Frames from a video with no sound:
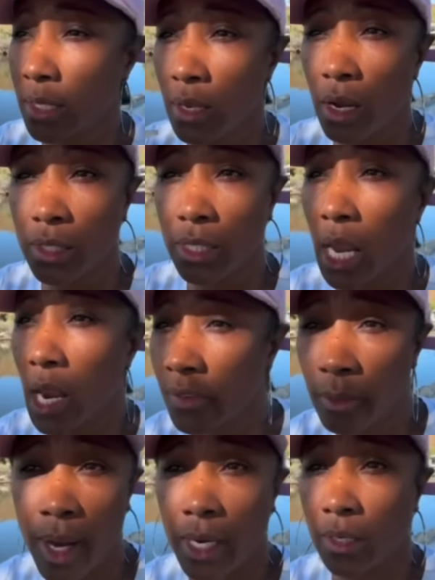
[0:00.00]
I talk to
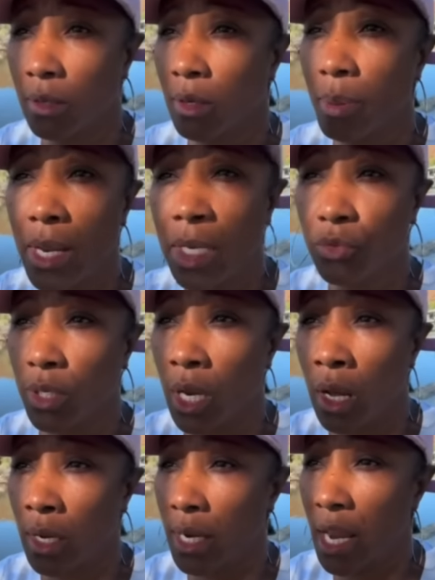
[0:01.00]
everybody on the
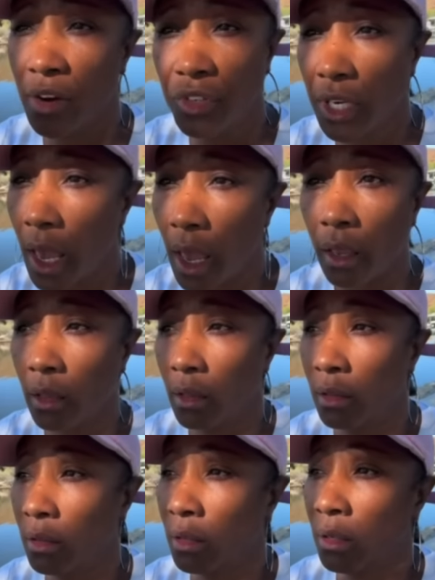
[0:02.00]
Patreon every day.
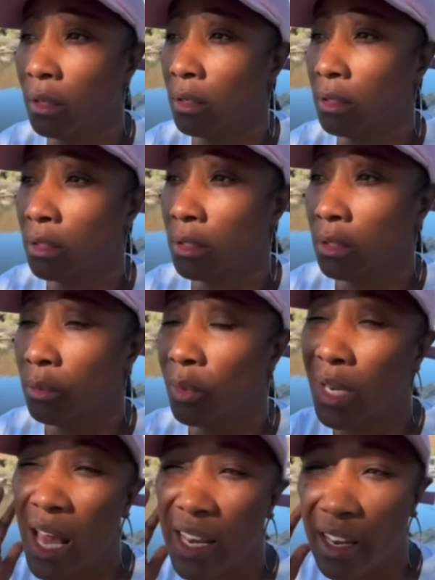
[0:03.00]

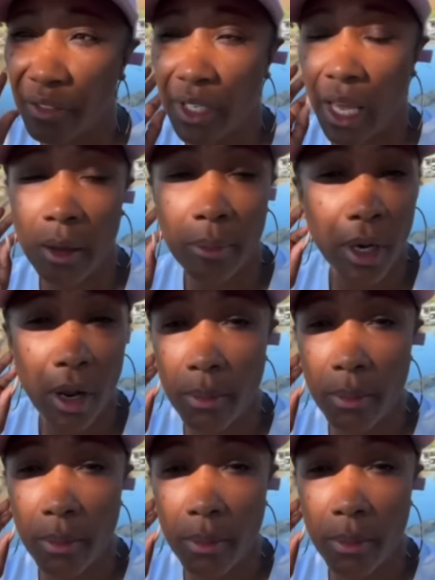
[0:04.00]
Well, not every day, but